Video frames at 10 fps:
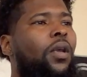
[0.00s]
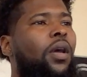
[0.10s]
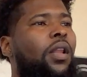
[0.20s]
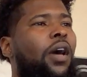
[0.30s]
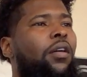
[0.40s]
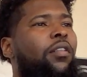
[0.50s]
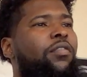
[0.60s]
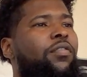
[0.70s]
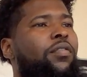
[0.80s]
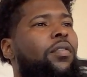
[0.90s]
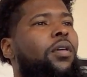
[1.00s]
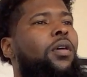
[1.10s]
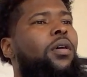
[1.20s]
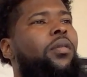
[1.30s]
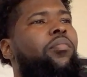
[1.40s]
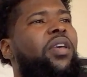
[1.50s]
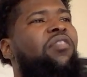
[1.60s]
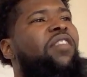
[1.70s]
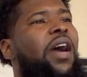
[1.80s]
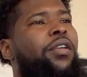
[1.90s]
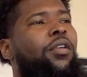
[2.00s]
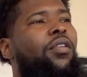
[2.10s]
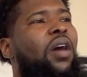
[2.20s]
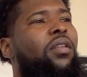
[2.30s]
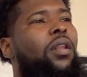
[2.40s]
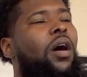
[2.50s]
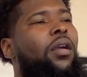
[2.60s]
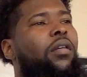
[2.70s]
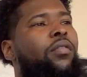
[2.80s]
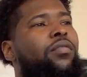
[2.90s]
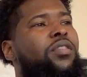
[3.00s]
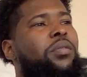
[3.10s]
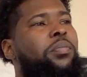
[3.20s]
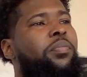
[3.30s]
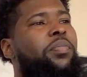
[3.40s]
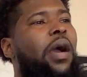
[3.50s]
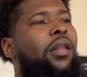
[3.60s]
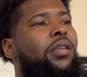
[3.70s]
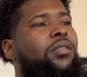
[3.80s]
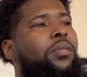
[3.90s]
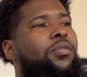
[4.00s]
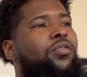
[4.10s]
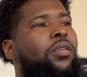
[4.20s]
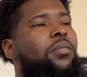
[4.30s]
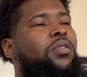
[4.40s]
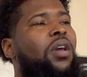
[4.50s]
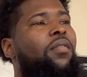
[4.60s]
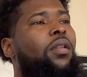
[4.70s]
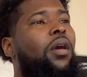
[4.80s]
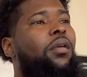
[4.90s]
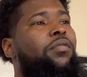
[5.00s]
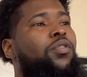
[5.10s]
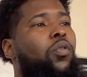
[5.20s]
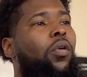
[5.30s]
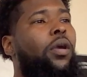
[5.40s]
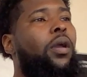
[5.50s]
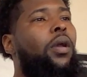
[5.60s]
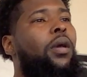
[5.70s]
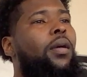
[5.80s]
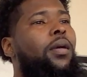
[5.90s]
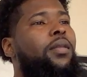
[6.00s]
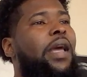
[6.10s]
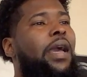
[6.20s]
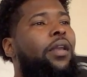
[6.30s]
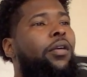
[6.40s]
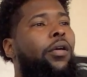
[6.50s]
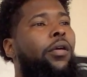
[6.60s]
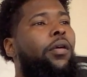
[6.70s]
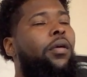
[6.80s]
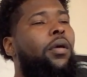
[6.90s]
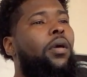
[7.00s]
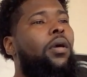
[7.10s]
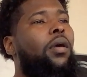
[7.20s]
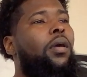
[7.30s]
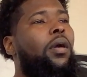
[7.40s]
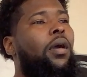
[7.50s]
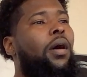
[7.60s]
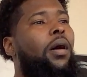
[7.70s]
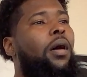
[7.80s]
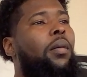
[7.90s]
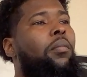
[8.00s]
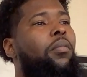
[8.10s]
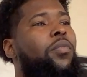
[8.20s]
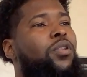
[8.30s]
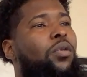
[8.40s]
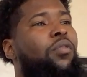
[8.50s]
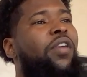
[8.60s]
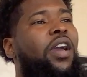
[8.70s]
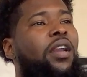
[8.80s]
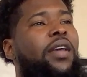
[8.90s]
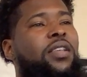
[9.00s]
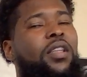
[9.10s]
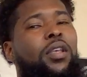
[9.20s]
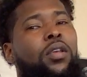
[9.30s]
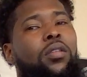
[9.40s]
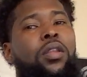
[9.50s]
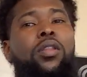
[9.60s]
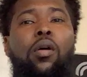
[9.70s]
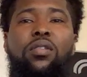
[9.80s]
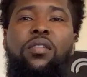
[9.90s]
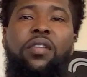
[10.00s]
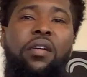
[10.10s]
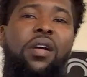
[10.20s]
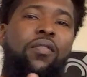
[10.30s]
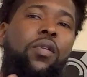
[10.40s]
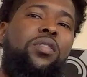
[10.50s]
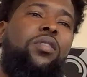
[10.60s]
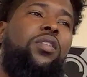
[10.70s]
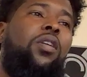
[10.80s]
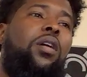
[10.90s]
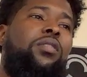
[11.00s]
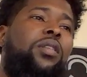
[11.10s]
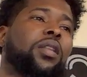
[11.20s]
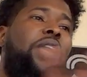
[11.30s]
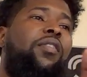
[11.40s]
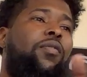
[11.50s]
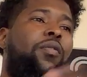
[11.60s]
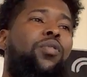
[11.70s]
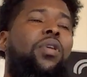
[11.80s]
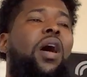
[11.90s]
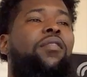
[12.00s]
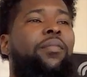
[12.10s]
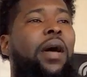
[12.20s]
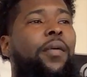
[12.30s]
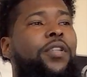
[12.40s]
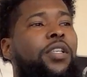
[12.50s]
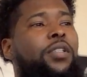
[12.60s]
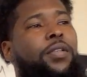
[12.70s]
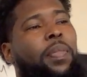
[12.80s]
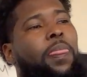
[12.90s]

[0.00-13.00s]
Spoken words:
lot of P factor, you have a lot of spiral and slipstreams, you have a lot of torque that can occur. So you would recognize that the nose of the aircraft wants to yaw to the left when you have a power change.